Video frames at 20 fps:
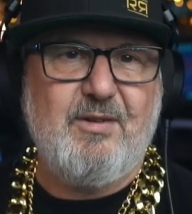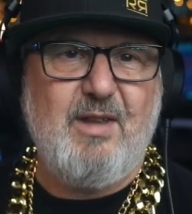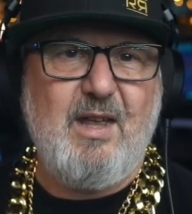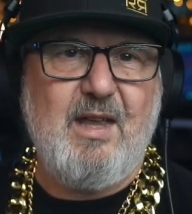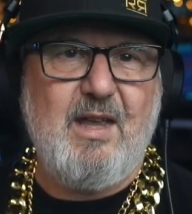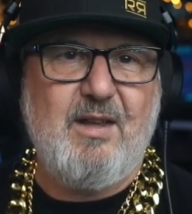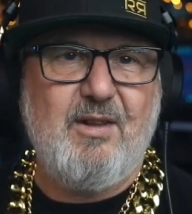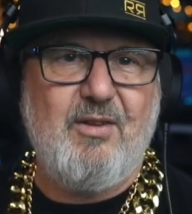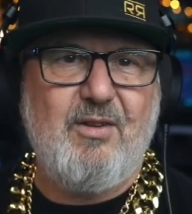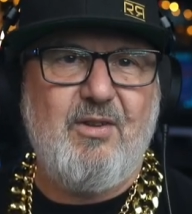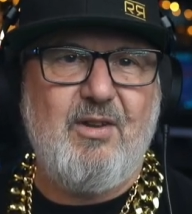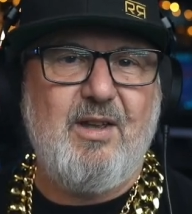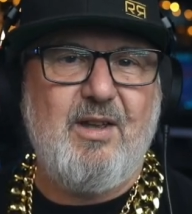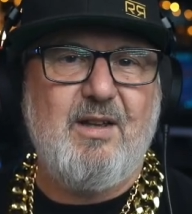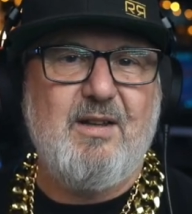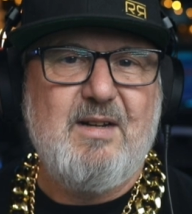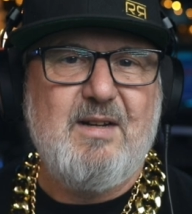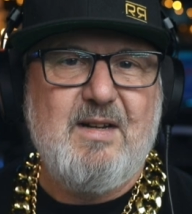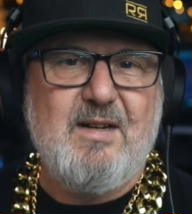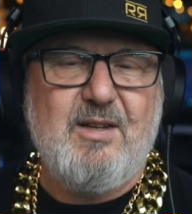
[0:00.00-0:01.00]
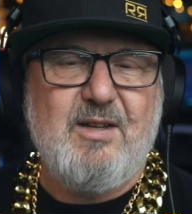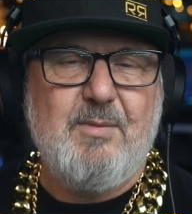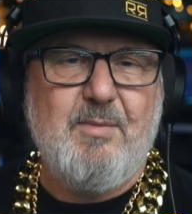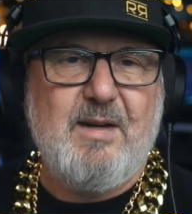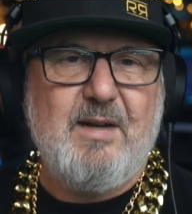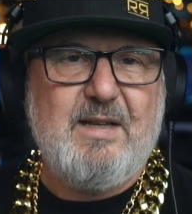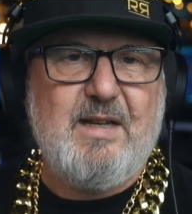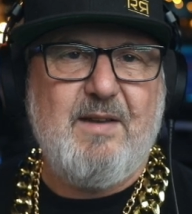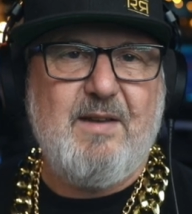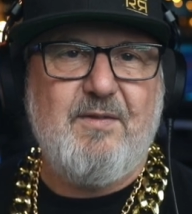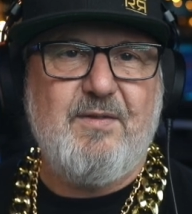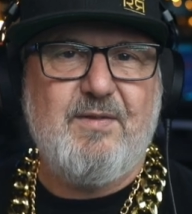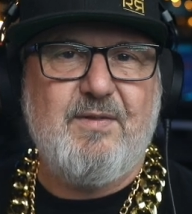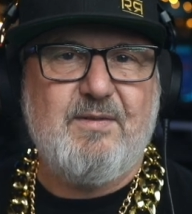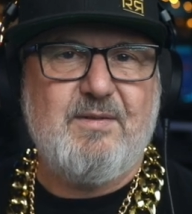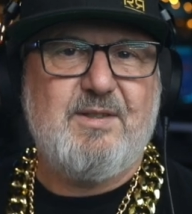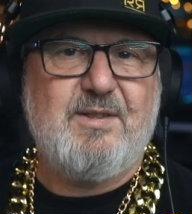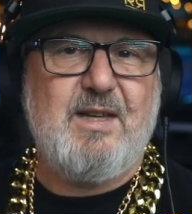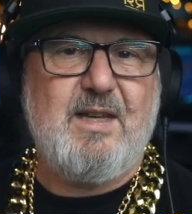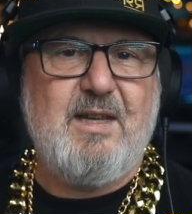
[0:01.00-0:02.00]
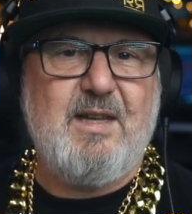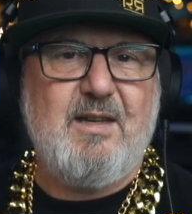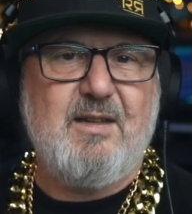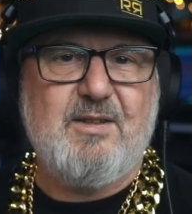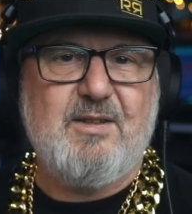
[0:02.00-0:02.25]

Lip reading: And you might have, say,